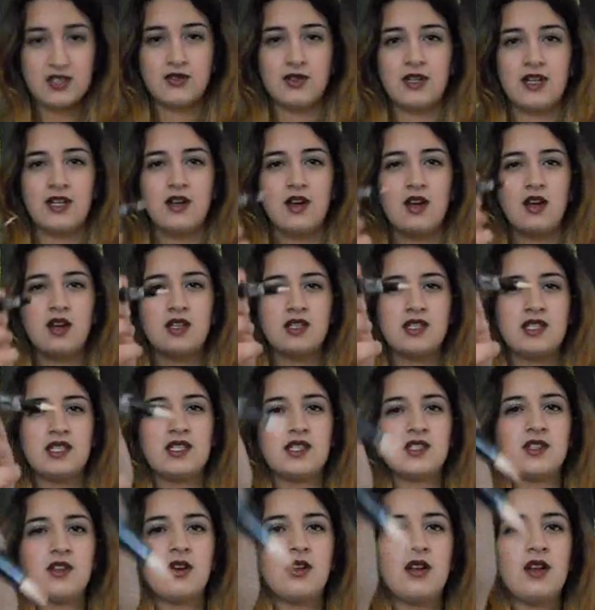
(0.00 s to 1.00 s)
it's really good because
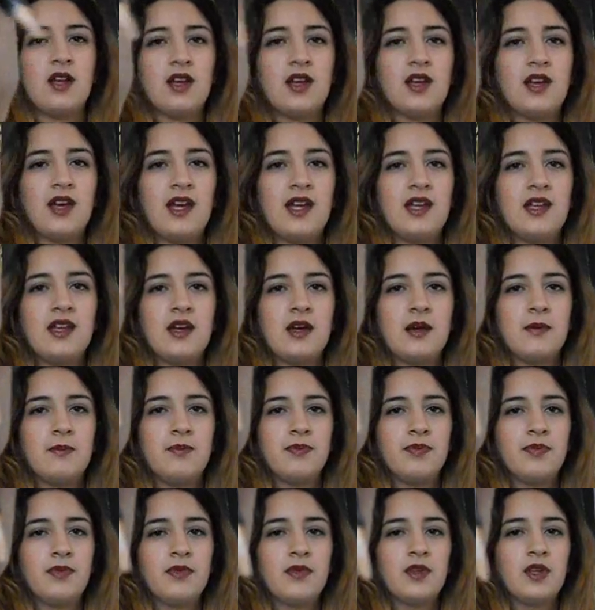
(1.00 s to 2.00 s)
it's got like
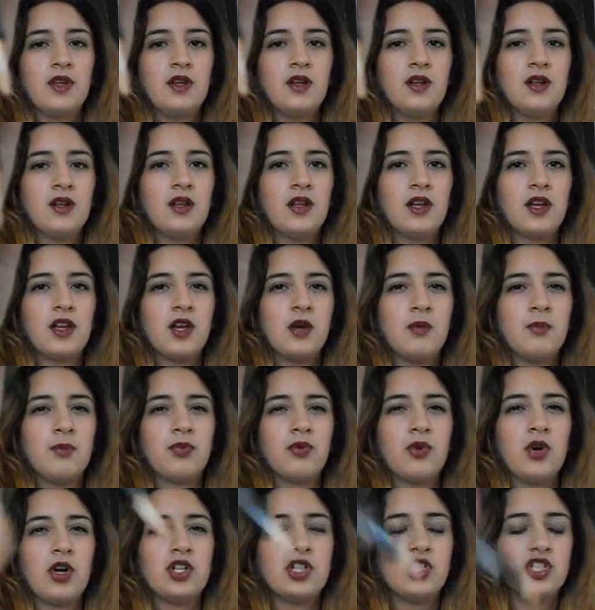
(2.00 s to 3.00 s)
a
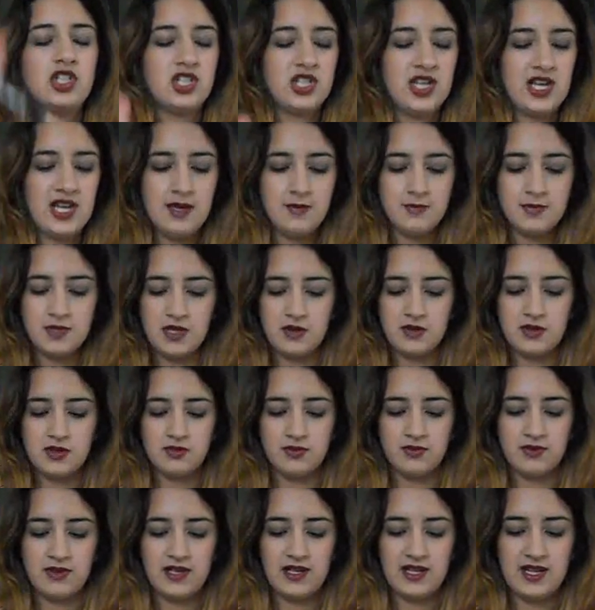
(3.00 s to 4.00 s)
brush tip, so
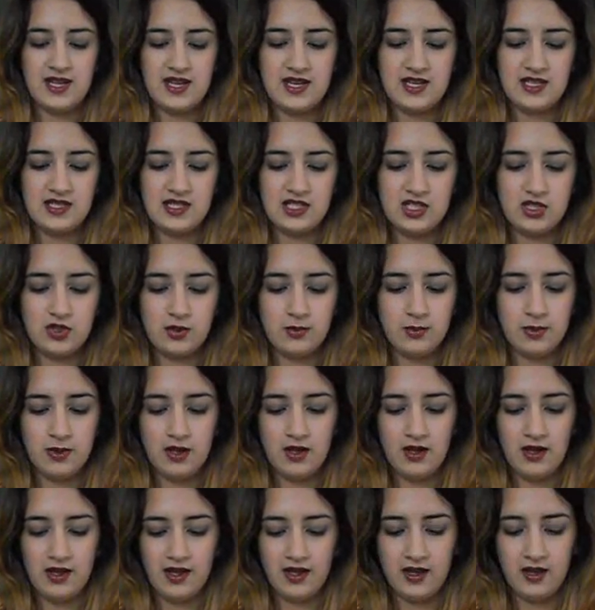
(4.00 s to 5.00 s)
it's really easy to
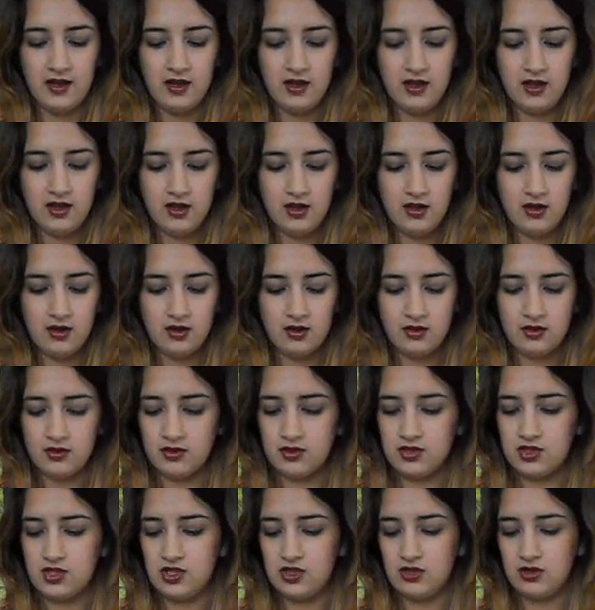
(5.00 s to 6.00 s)
apply
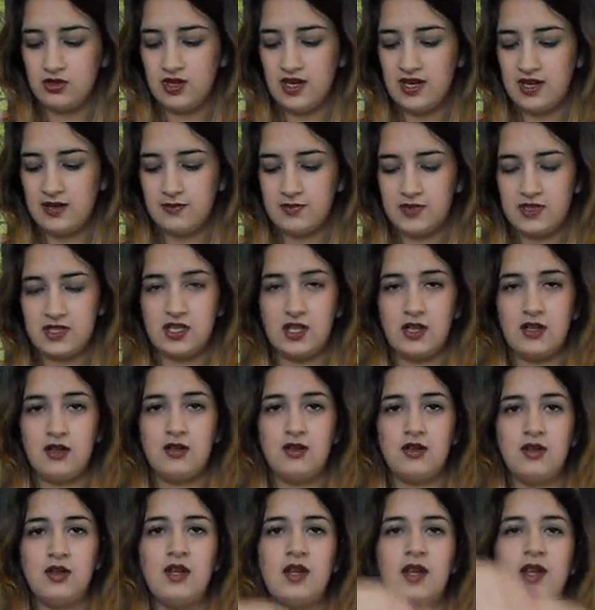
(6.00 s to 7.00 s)
onto your lips.
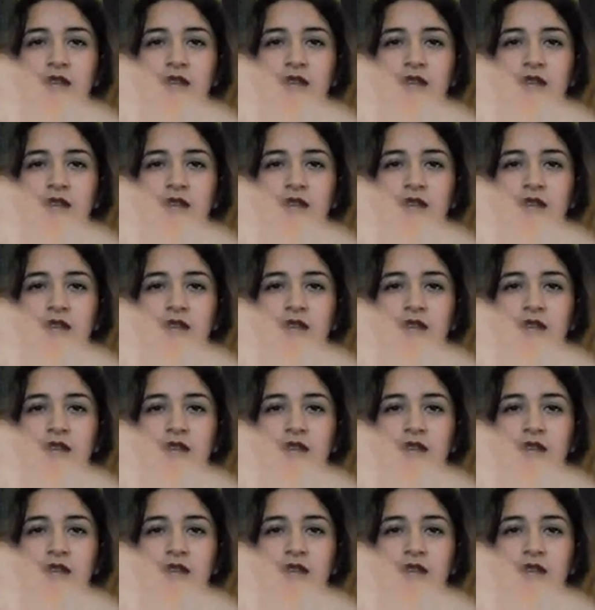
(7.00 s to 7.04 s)
So